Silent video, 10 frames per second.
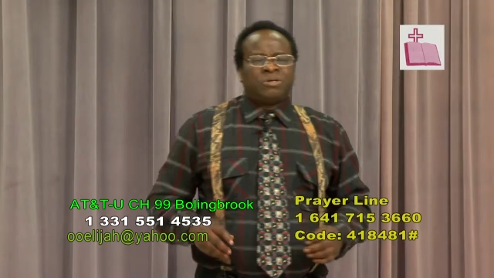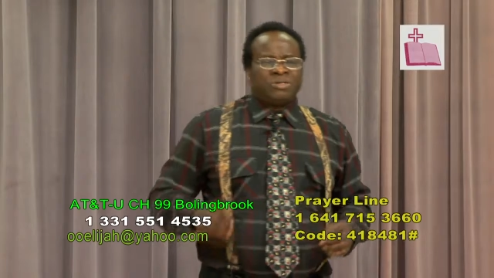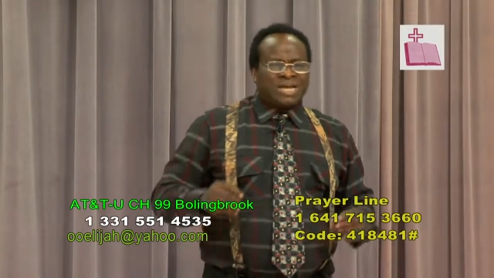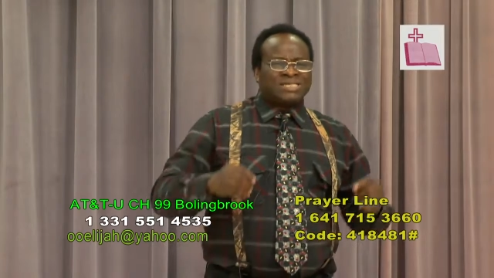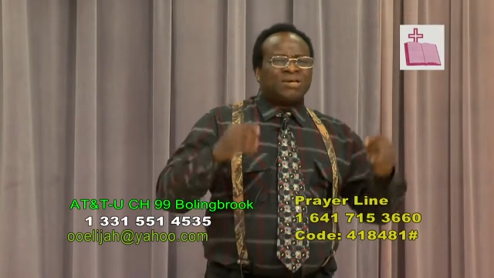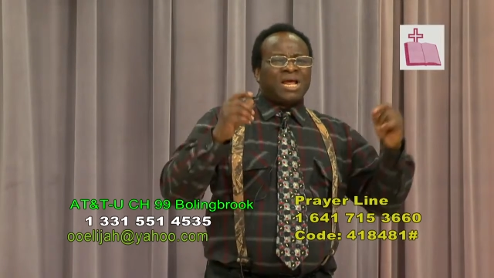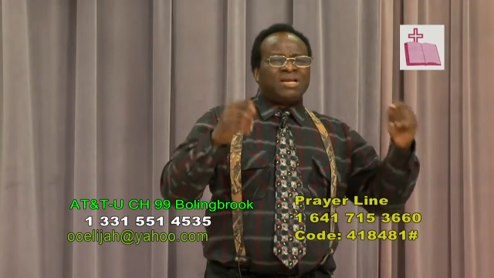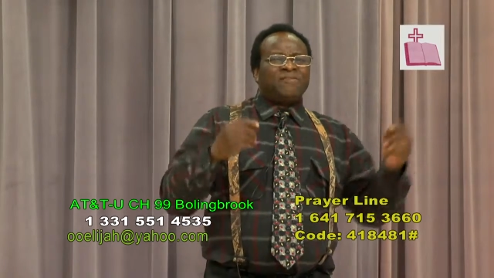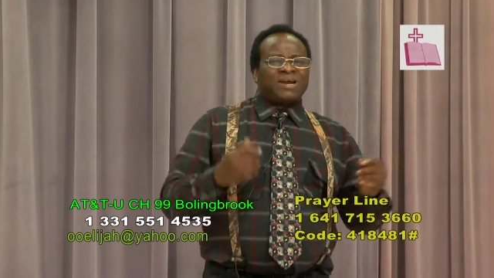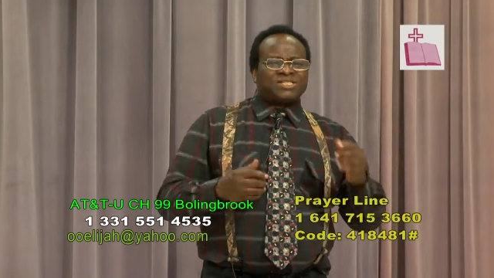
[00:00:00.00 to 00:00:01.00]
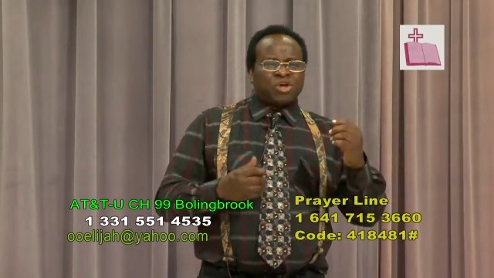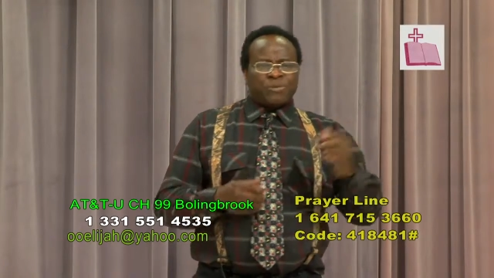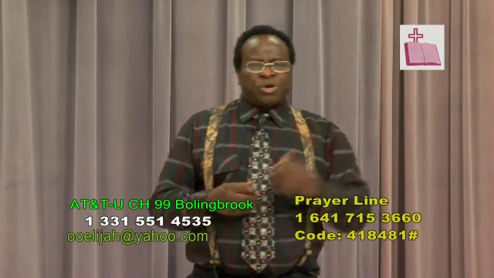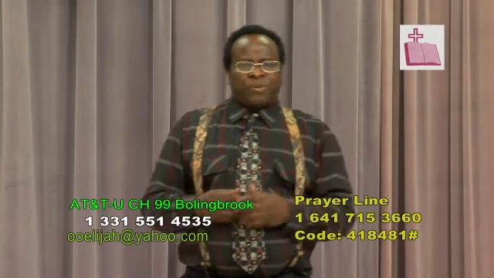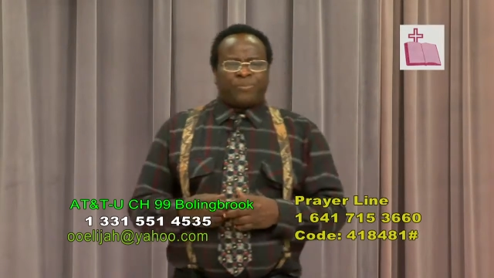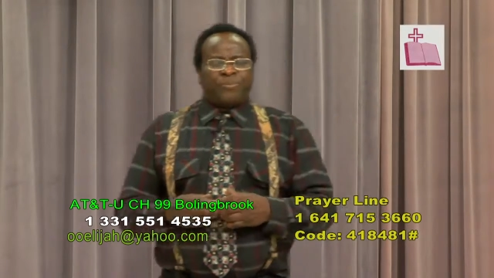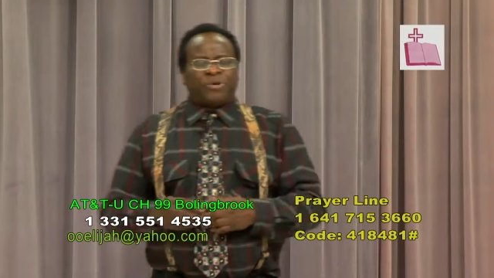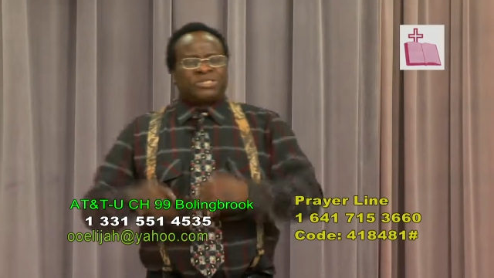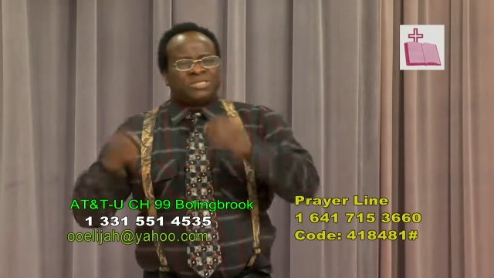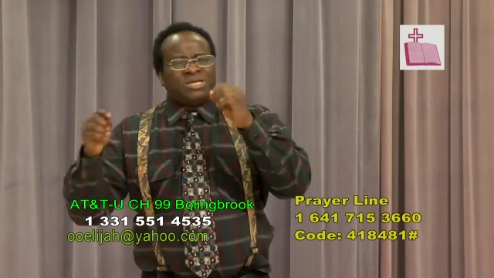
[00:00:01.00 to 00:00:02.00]
There's another deliverance coming up.
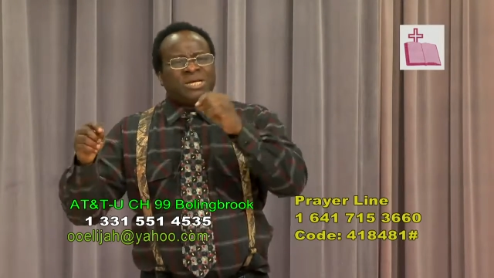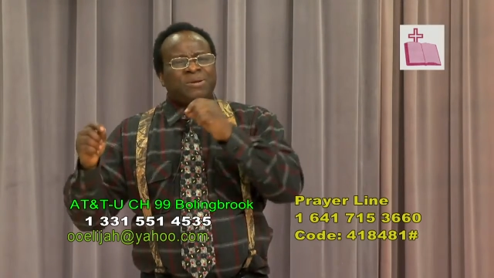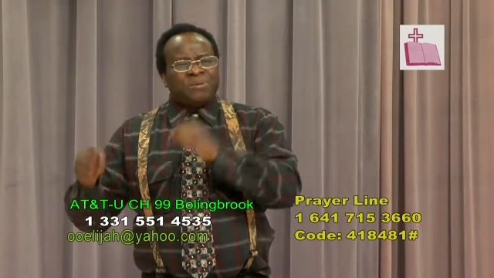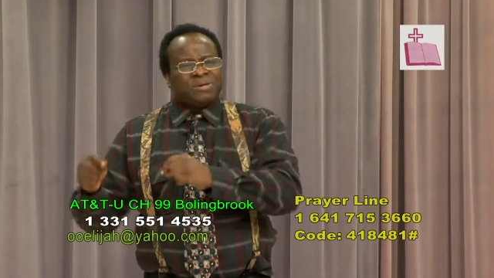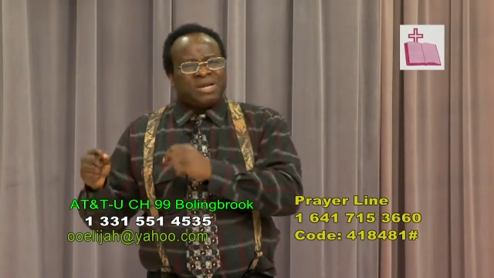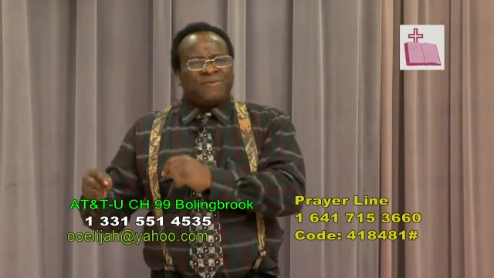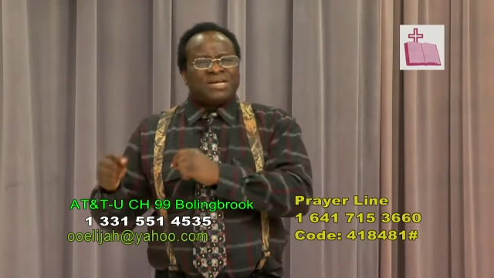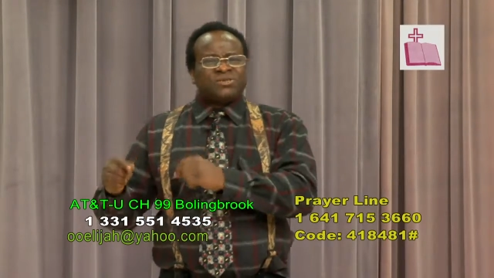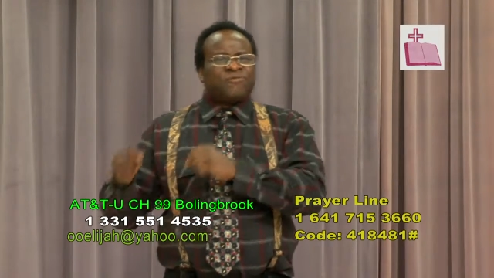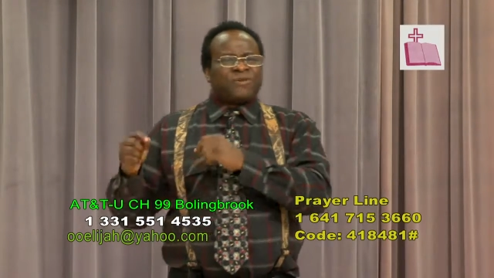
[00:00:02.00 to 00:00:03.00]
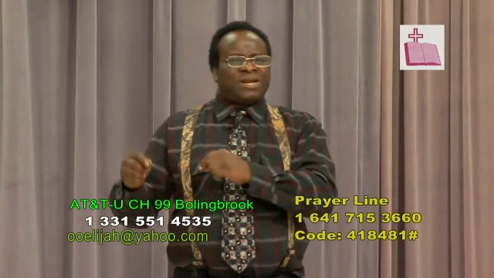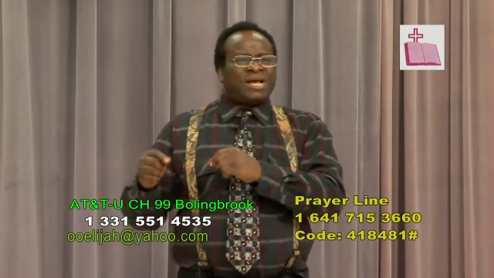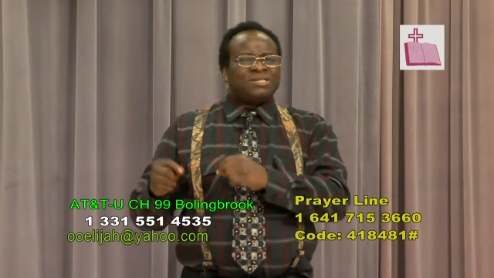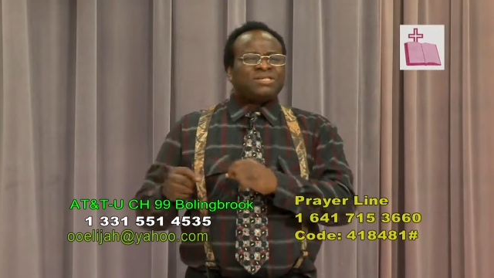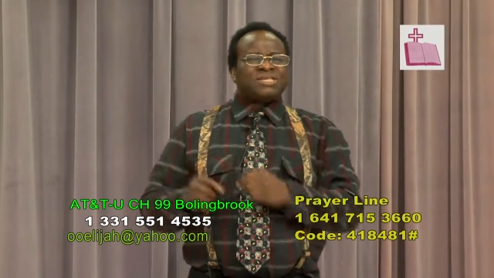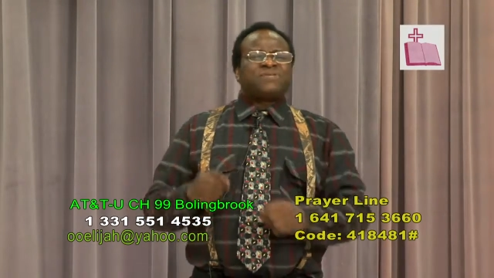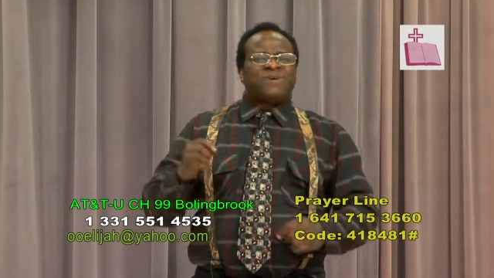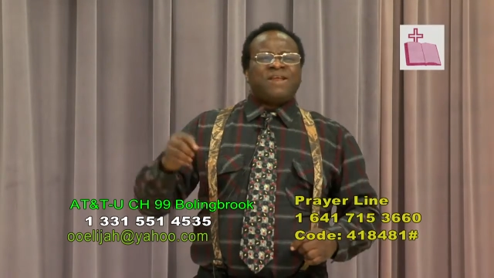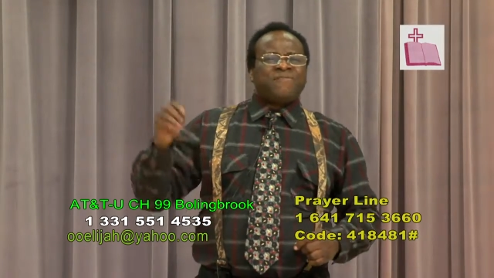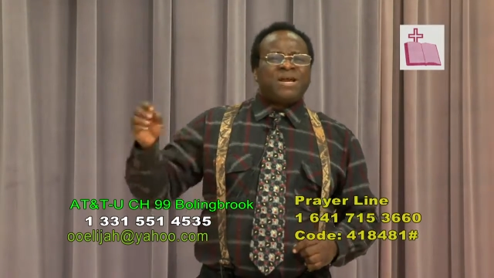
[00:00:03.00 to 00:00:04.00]
But the deliverance of finance is
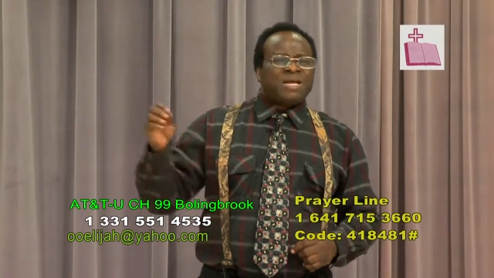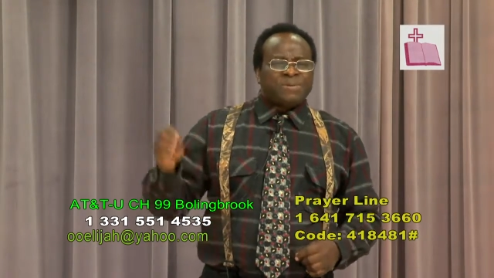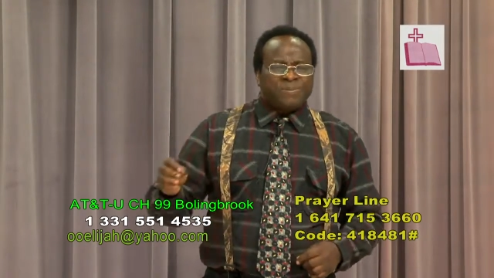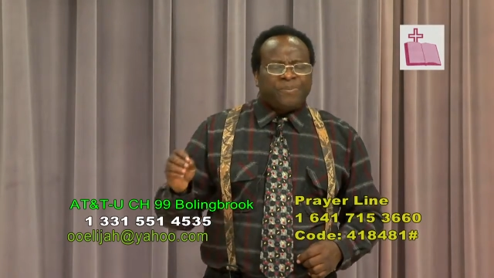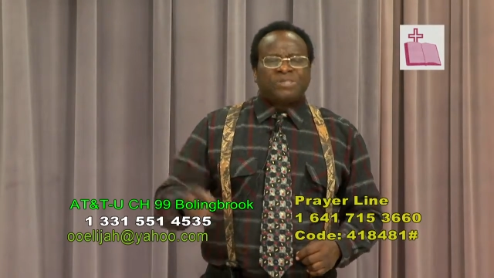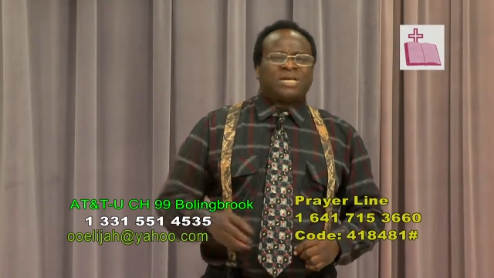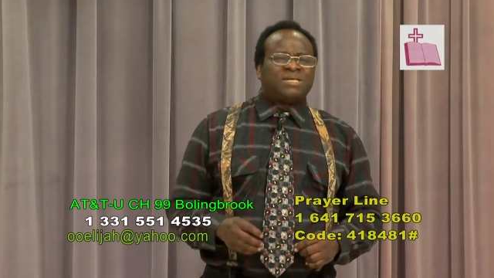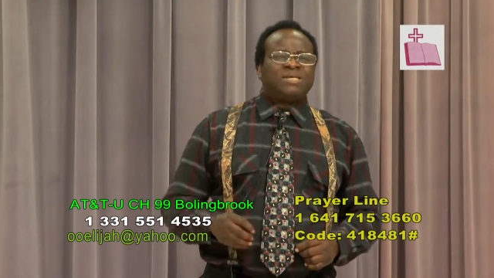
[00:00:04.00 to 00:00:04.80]
very, very important.